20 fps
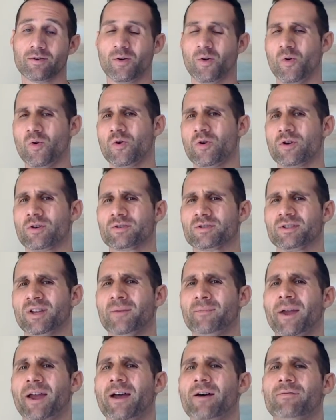or
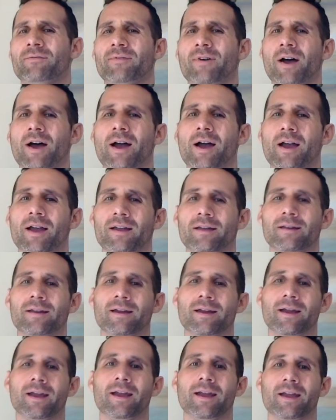somehow find
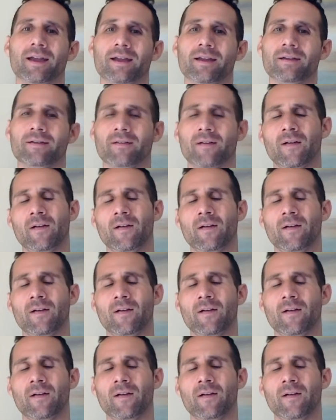a